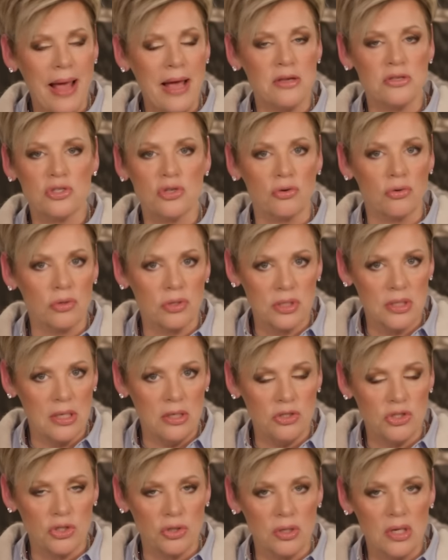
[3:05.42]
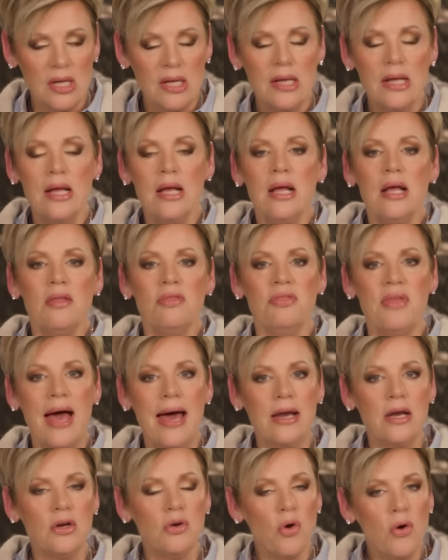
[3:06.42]
pastor, or teacher.
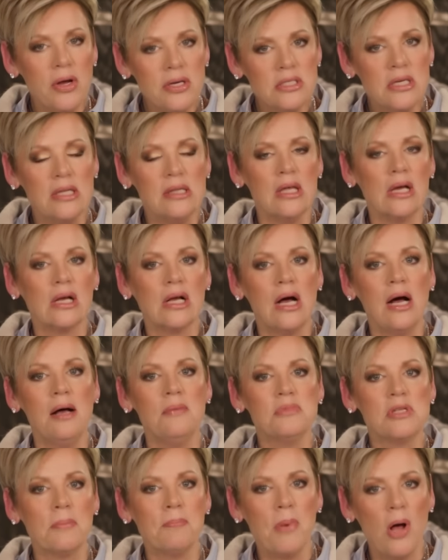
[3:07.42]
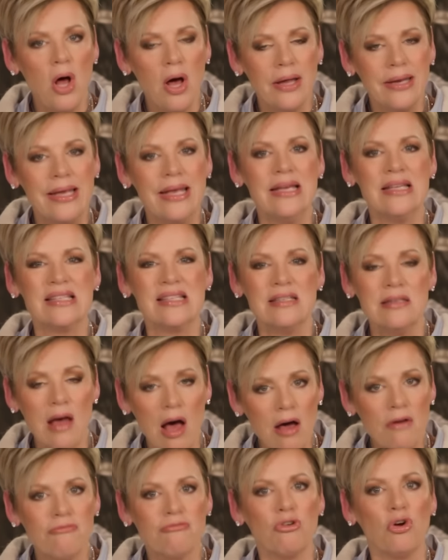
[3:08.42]
That anointing that comes upon is
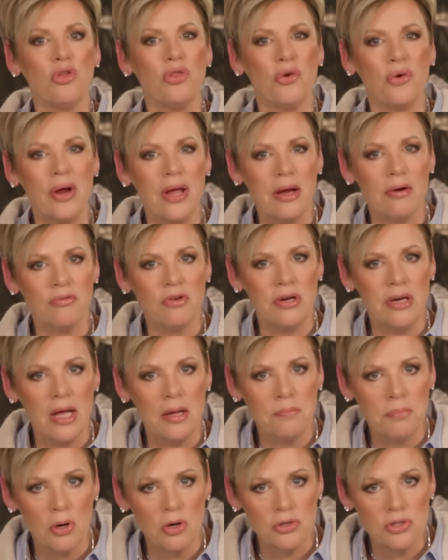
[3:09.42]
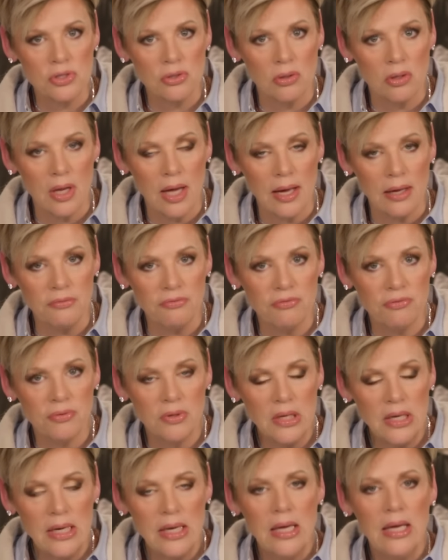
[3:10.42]
not for their everyday personal life.
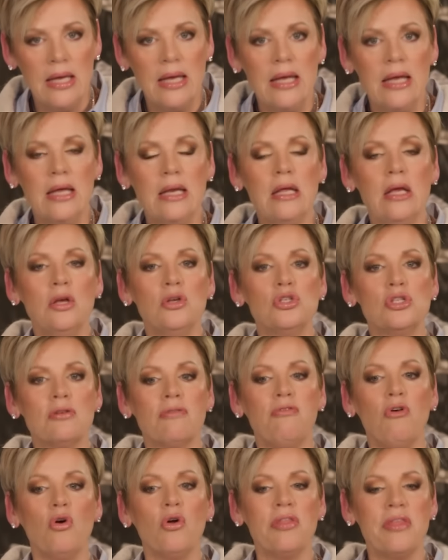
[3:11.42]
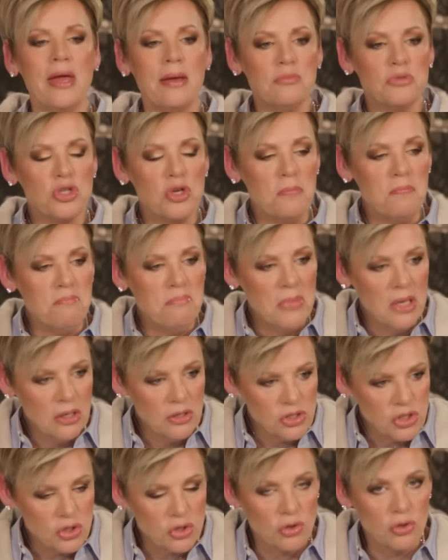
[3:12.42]
It is for them to
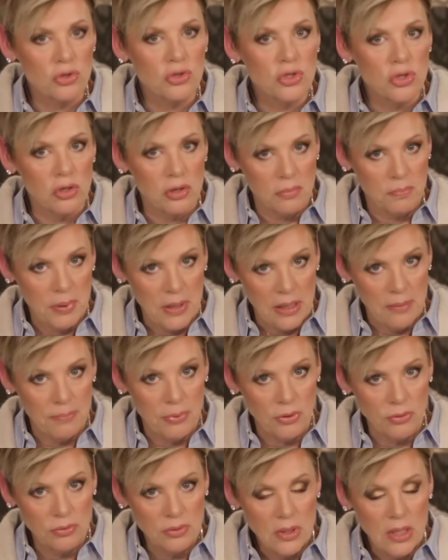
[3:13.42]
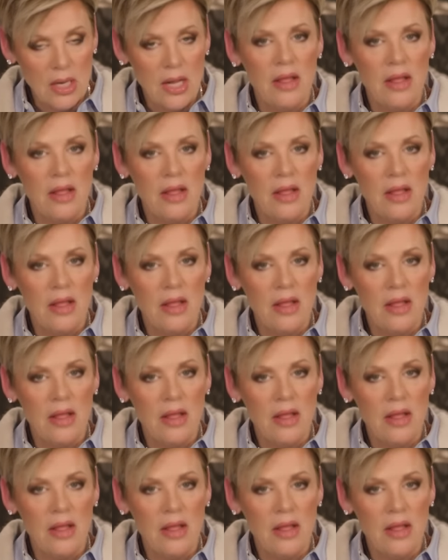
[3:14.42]
minister to the people.